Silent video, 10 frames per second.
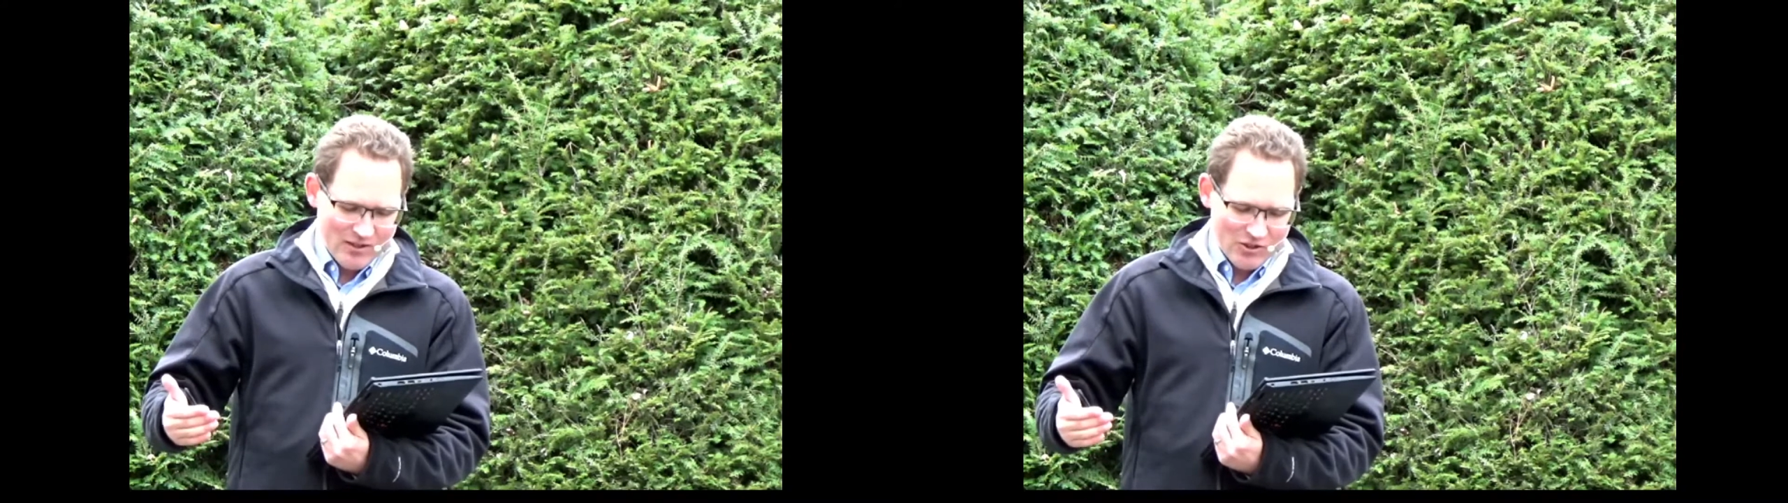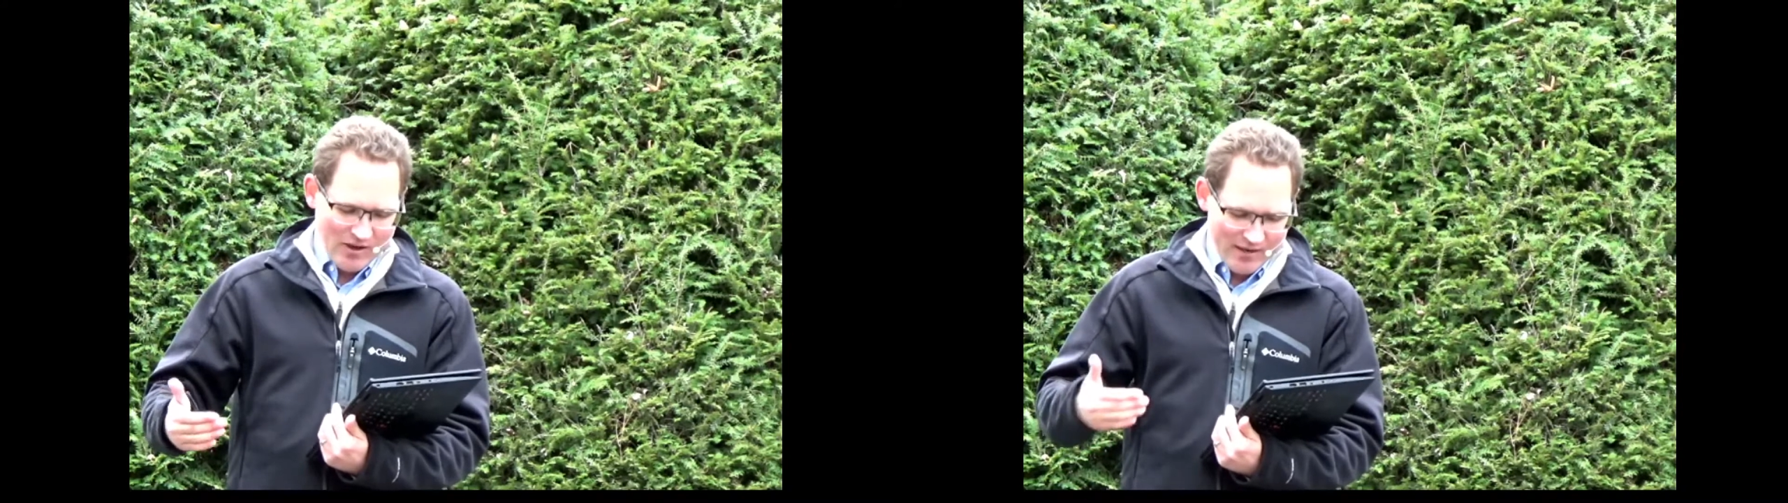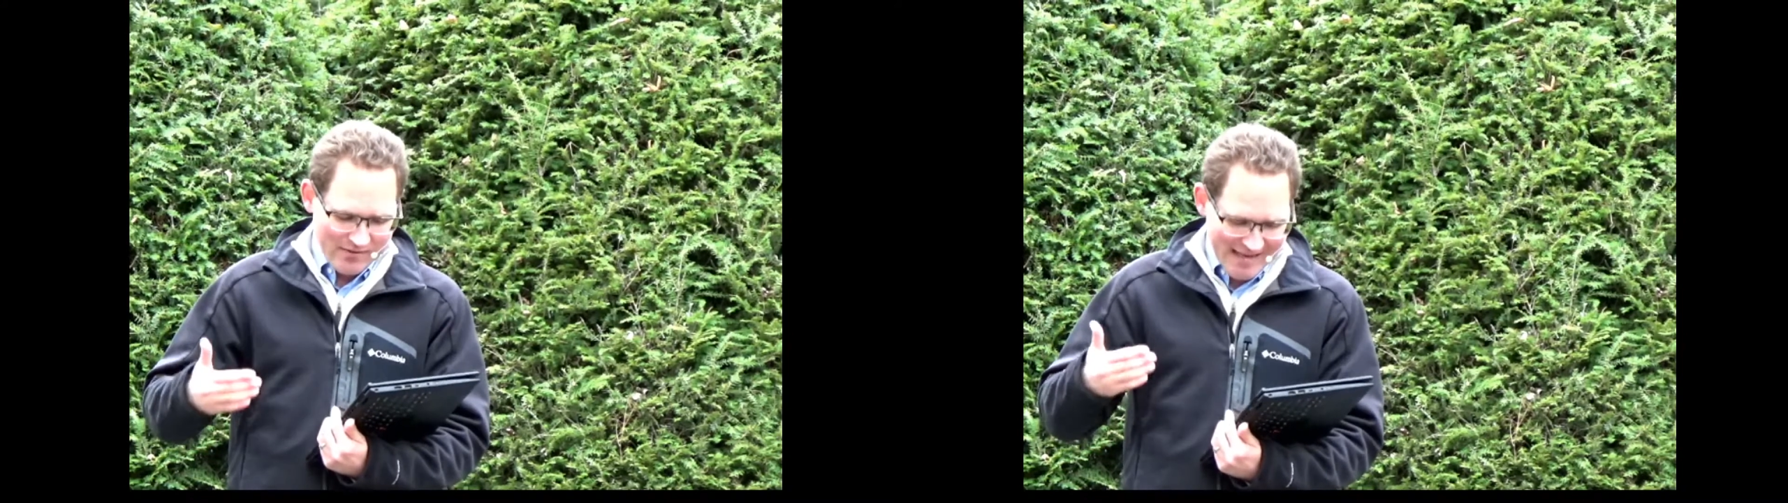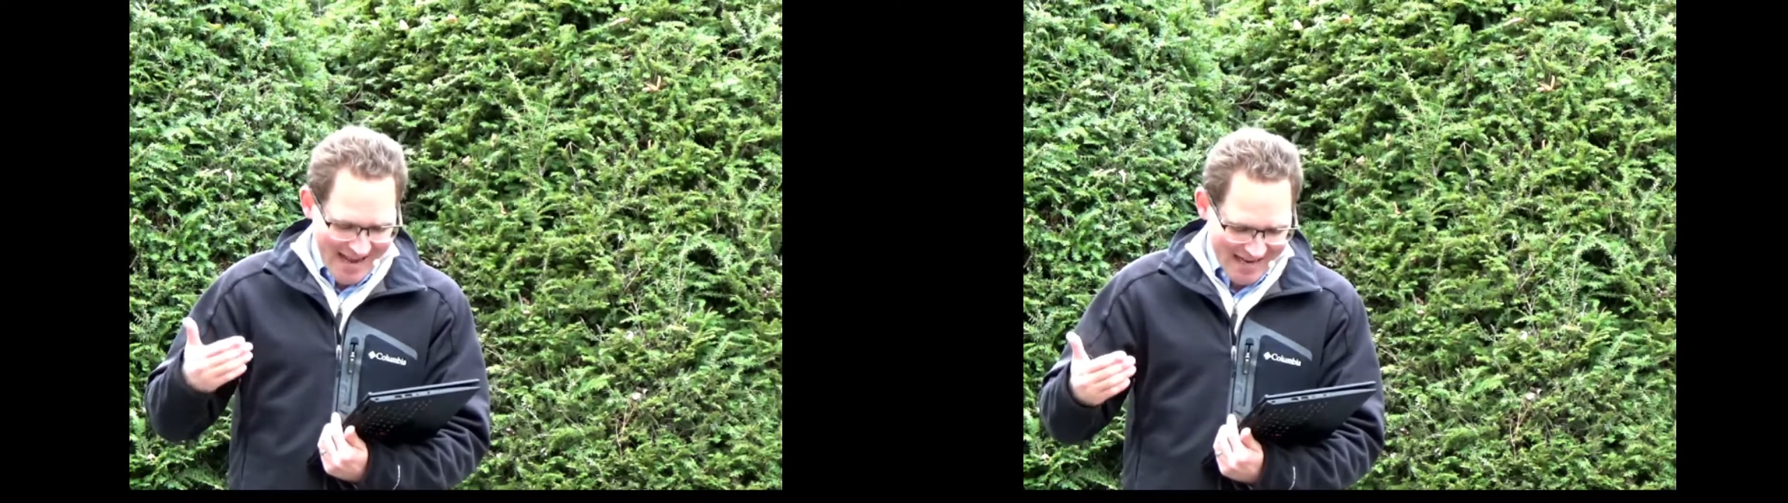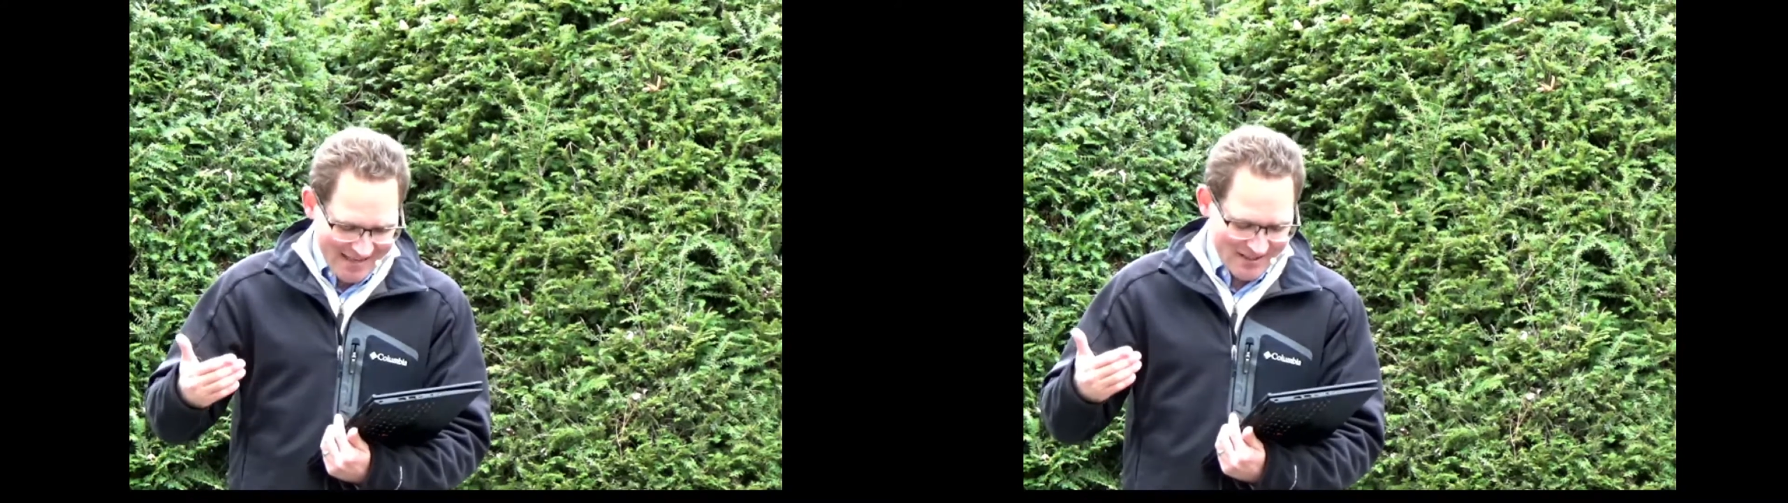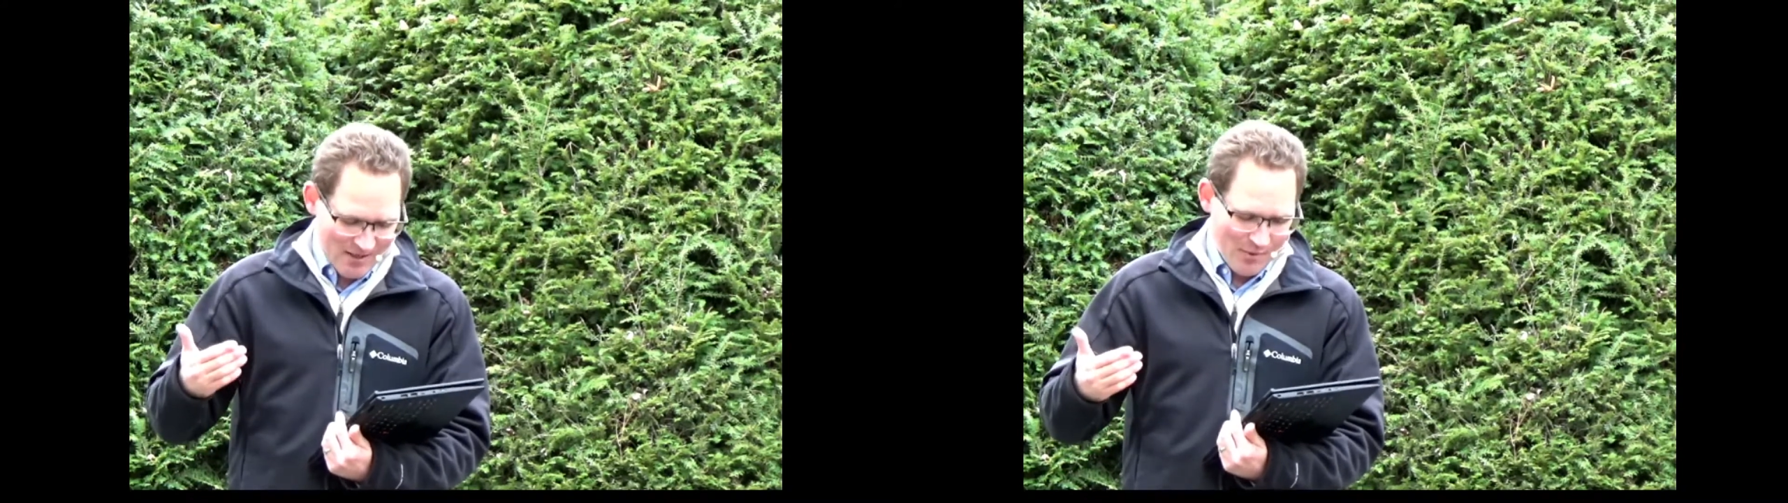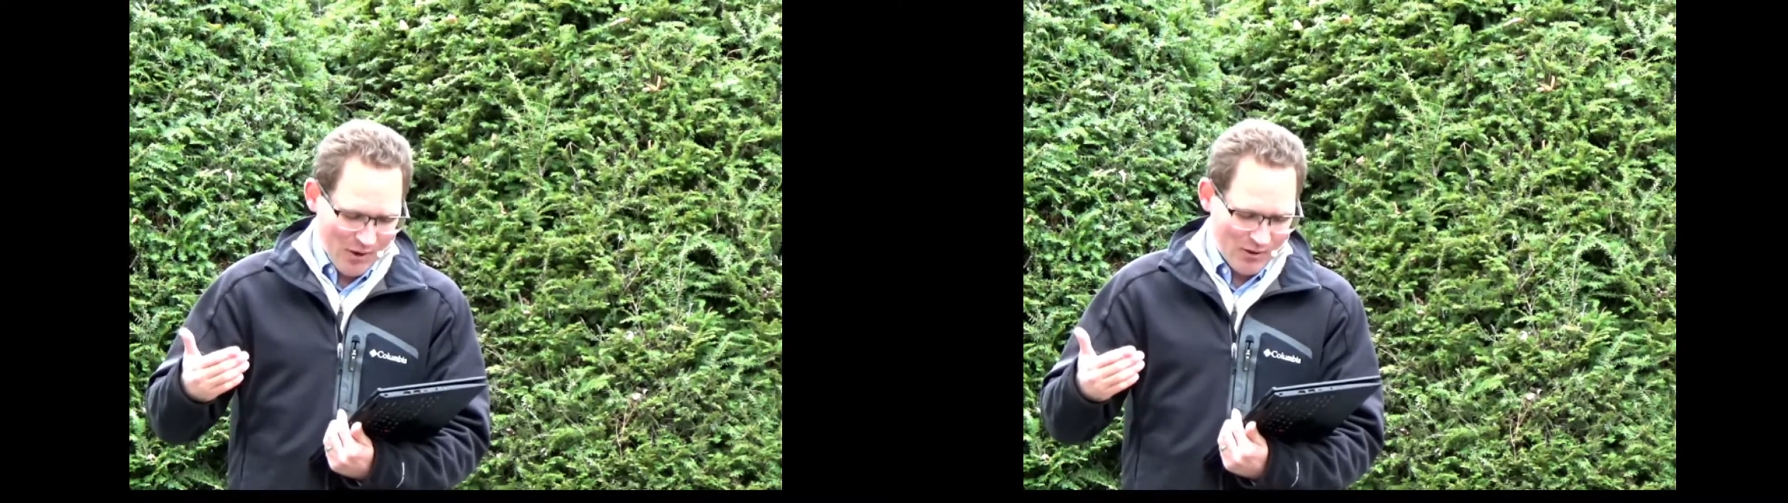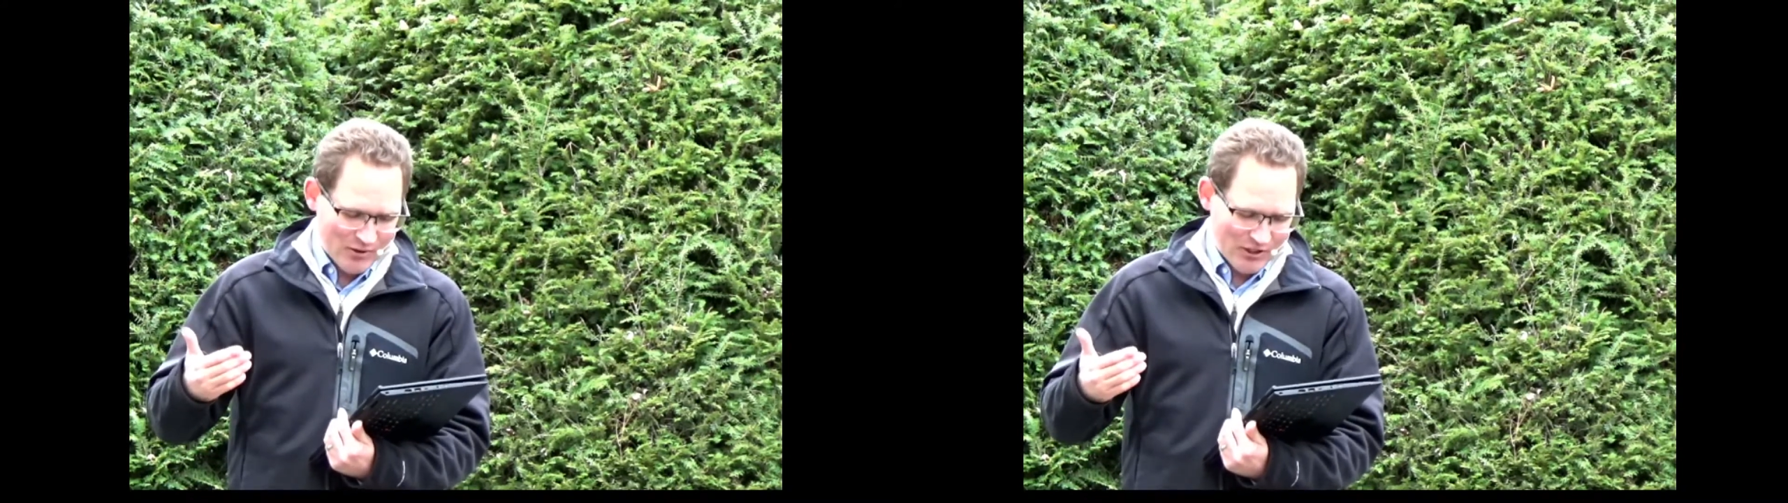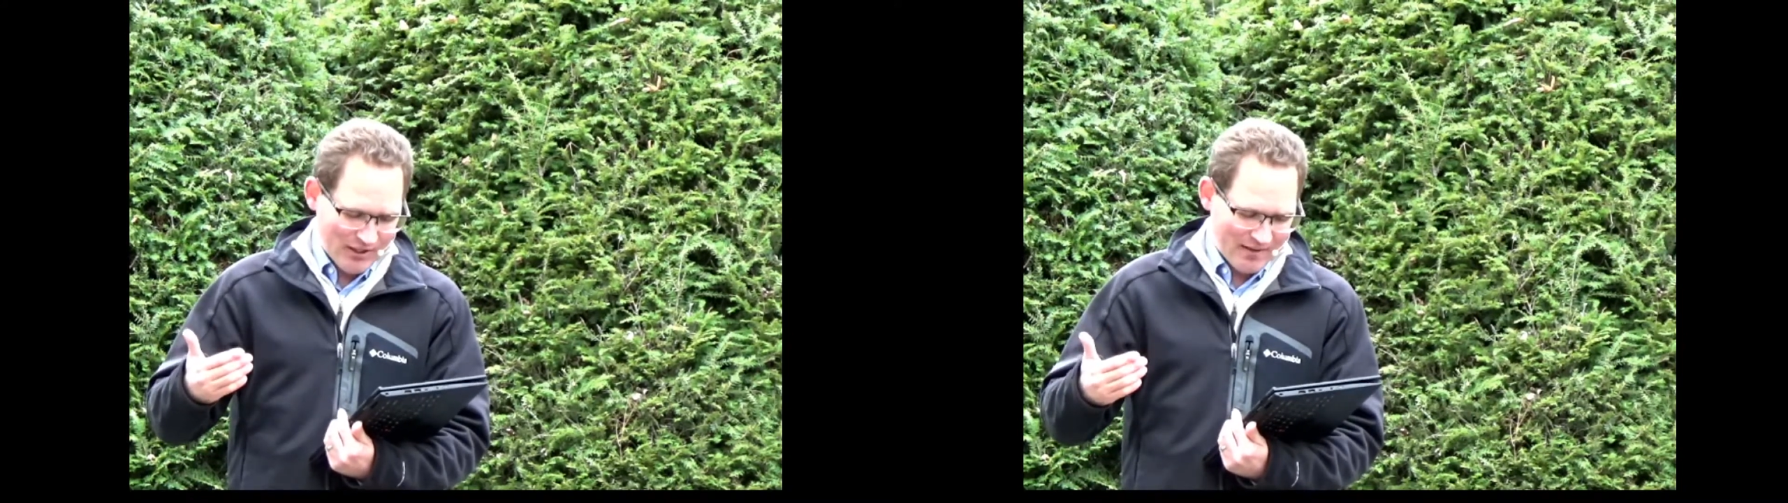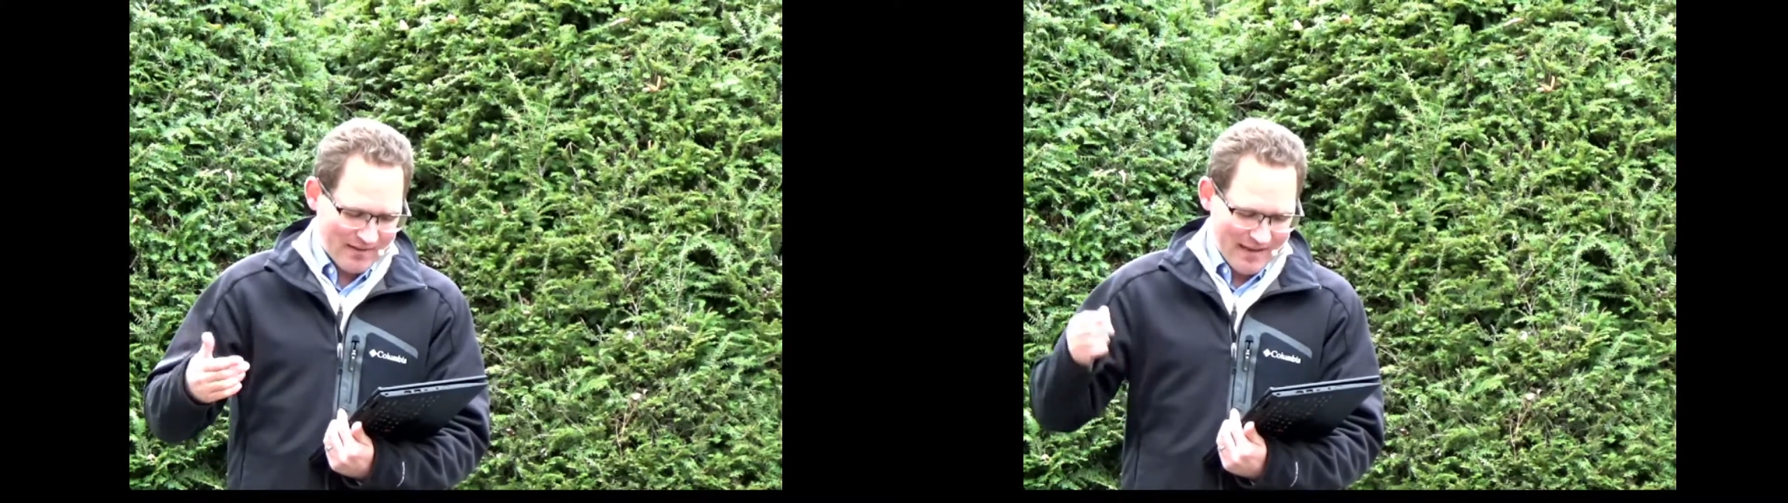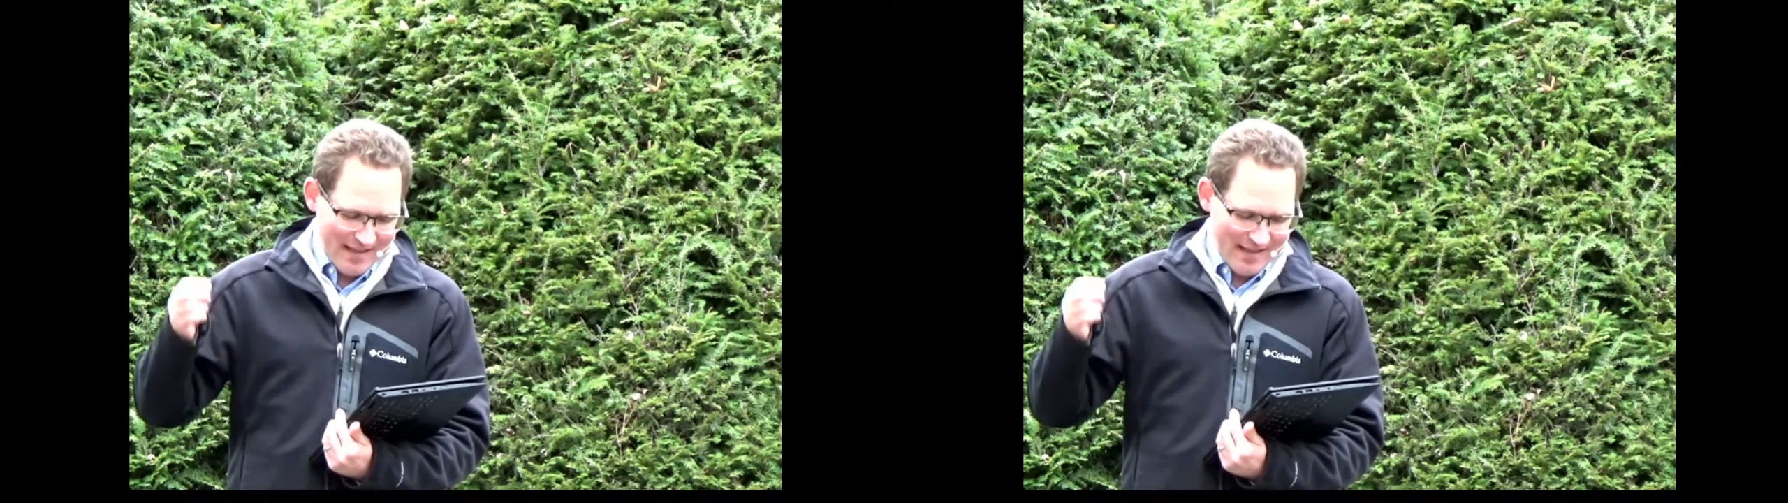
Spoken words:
Trying to regain his composure,